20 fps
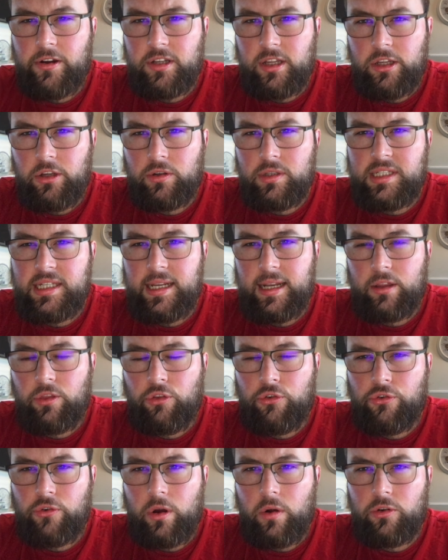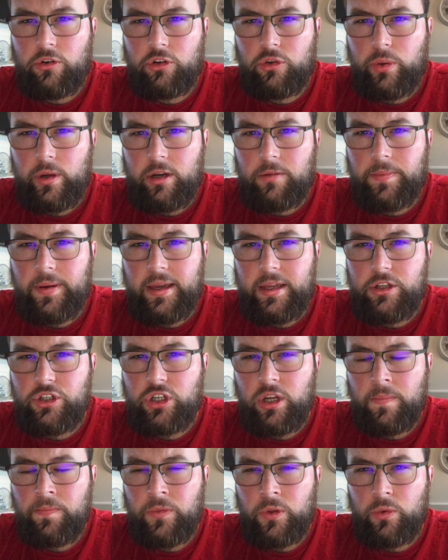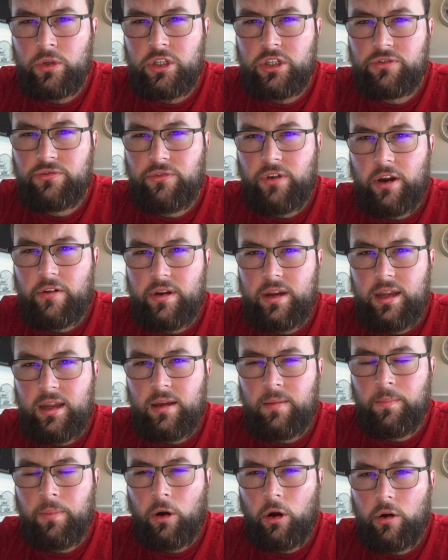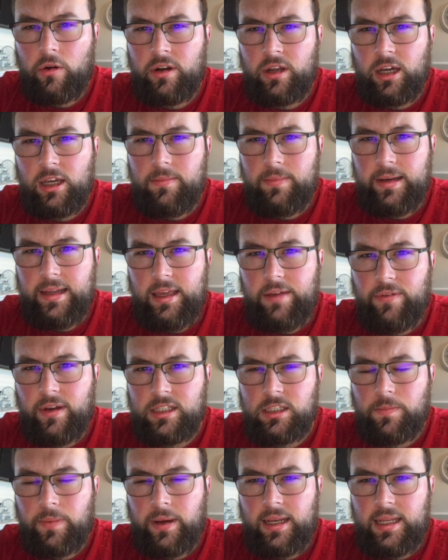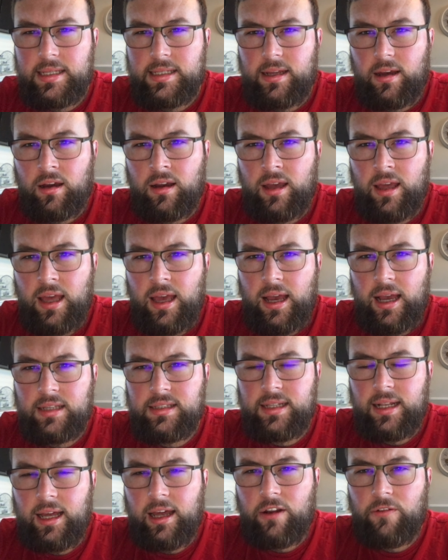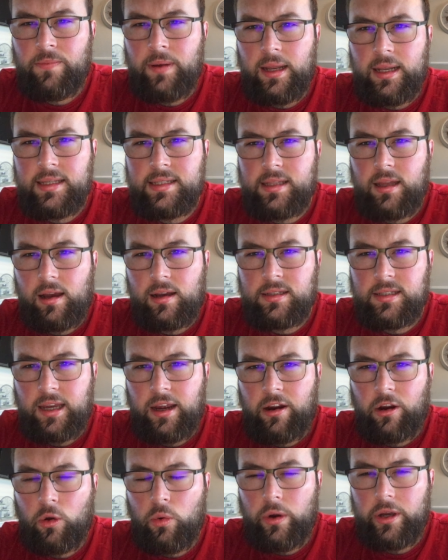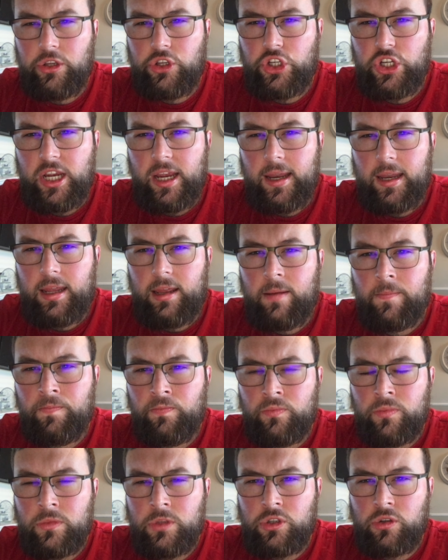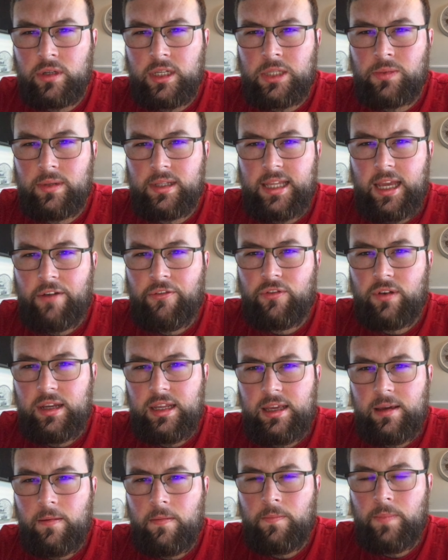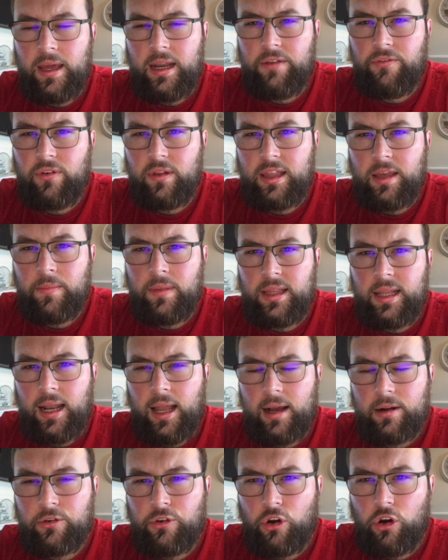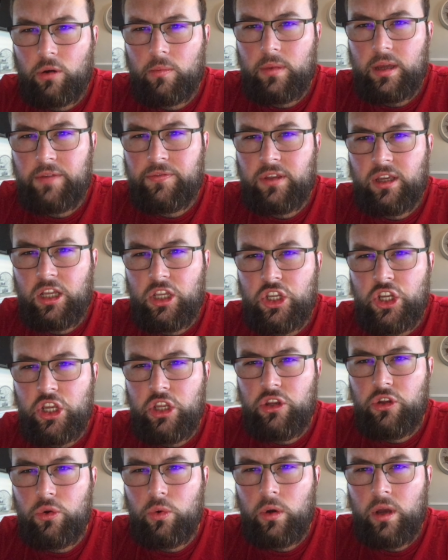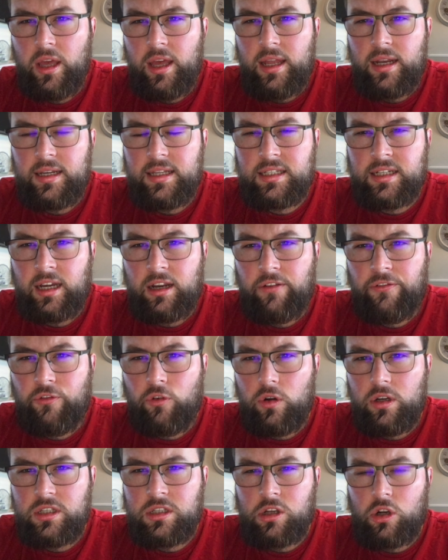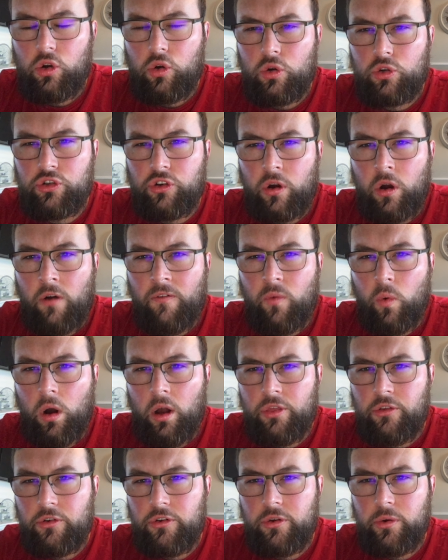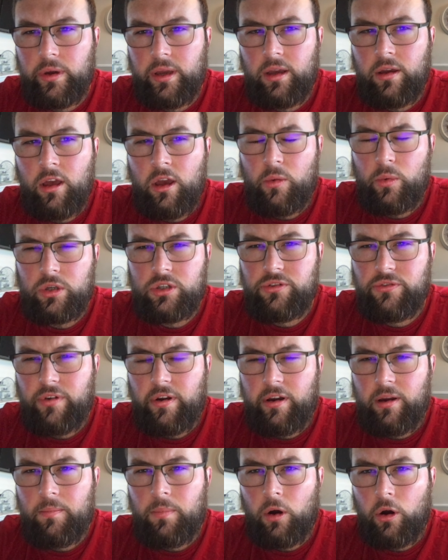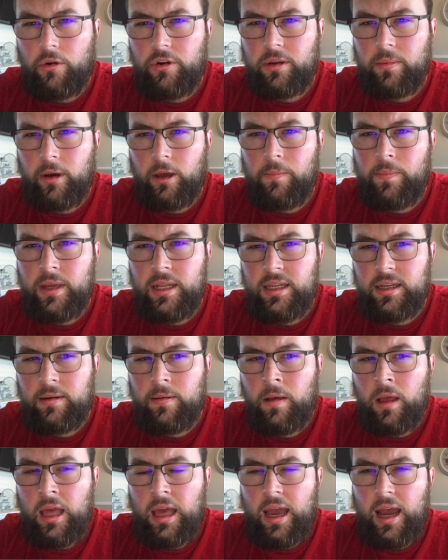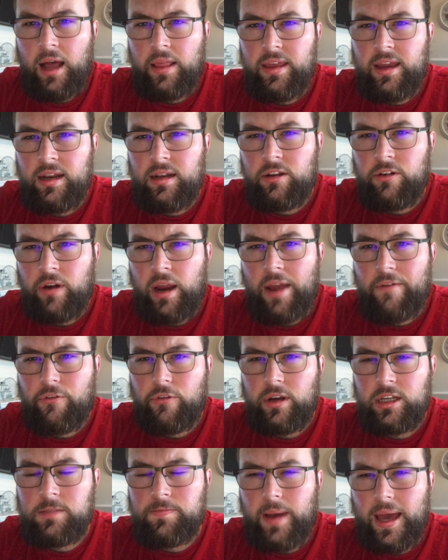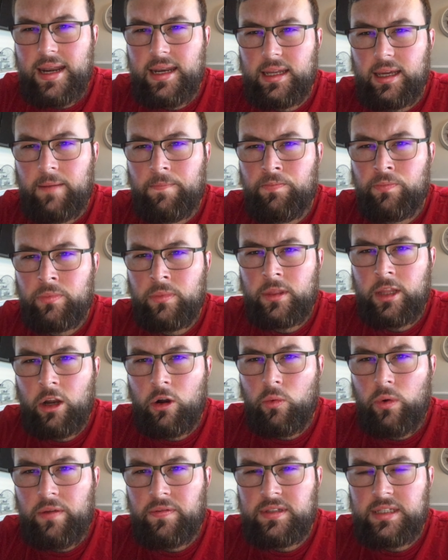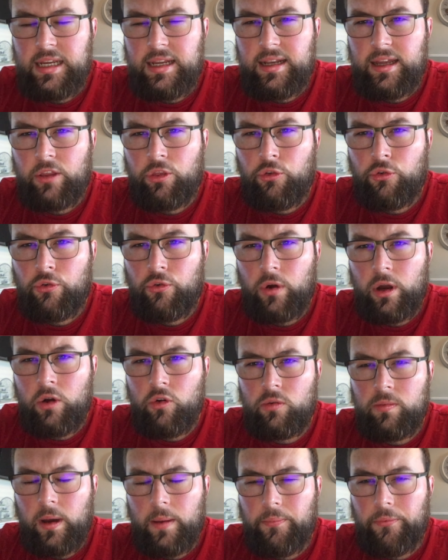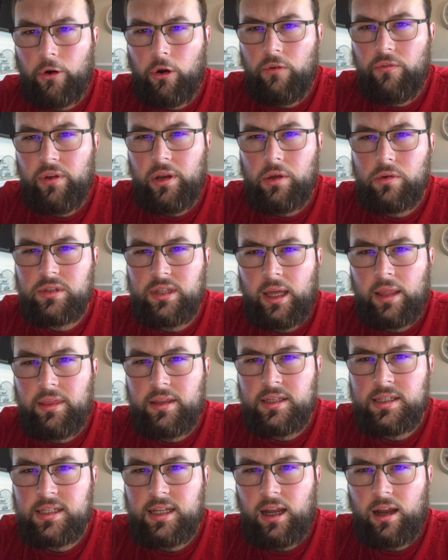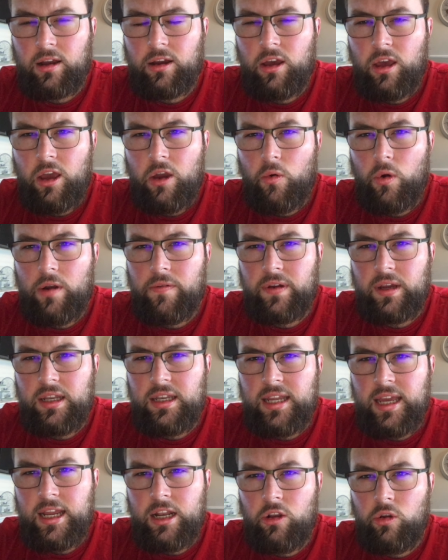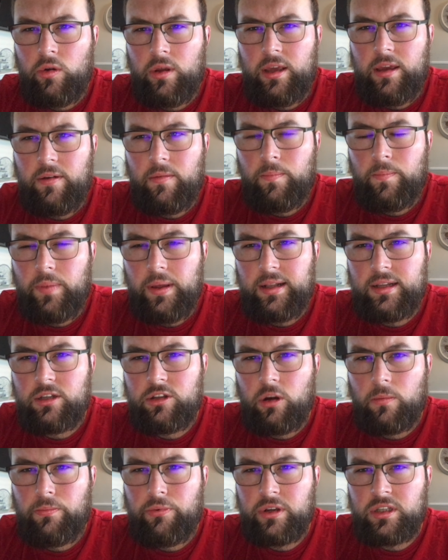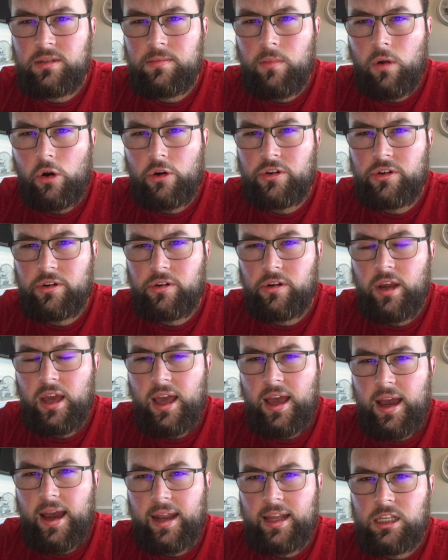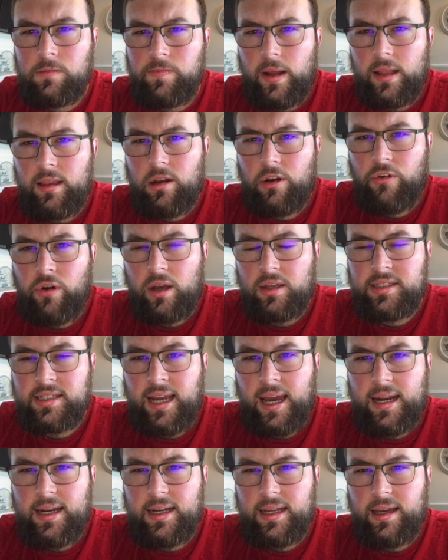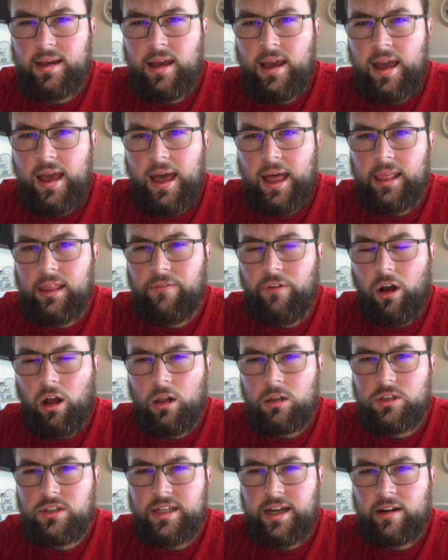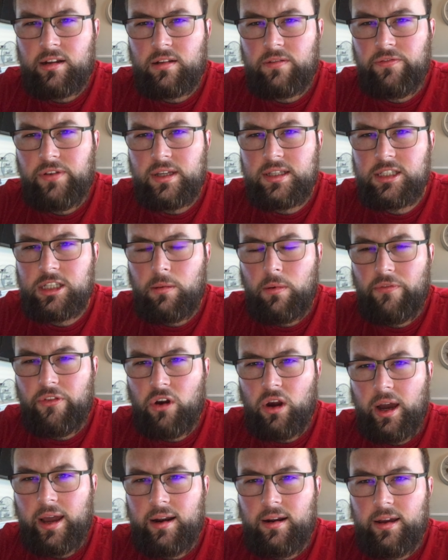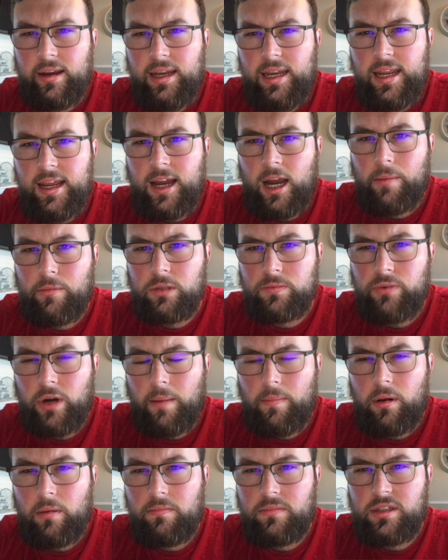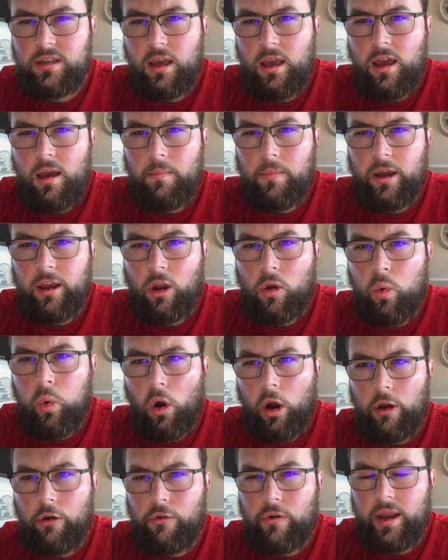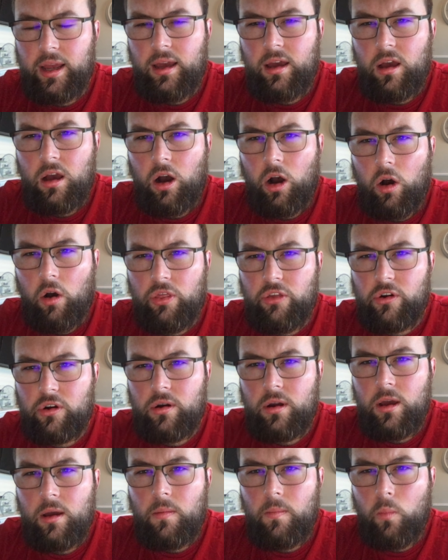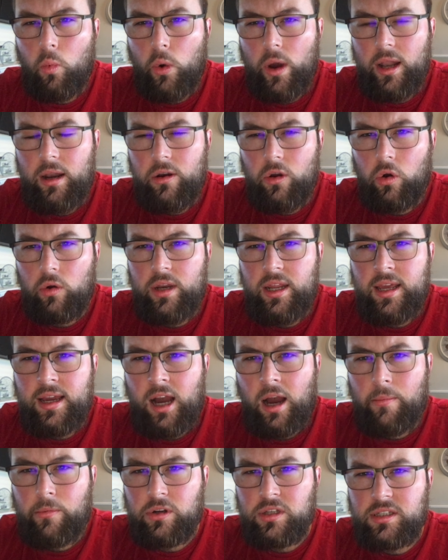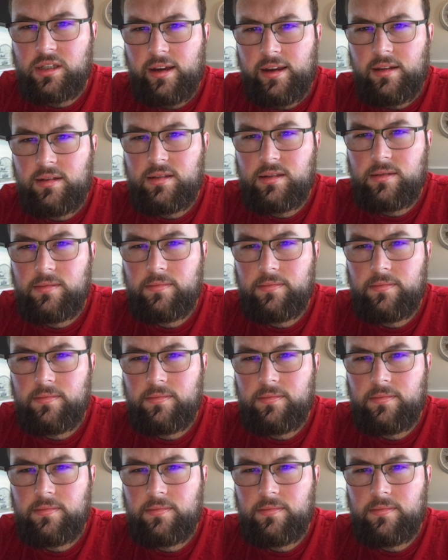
and you can see that throughout their Twitter page, which is very important I believe as a penny stock, as a lot of penny stocks are quite shady. So this will definitely benefit them in the long term if they continue this kind of full disclosure of what they're doing, which is very important in my opinion. And then they're ever expanding. Now we've seen that throughout my prior videos on this stock, where they've continually built their bricks and mortar and expanded across Canada. And they've also started to fix some of their online e-commerce problems by acquiring other well-known e-commerce sites.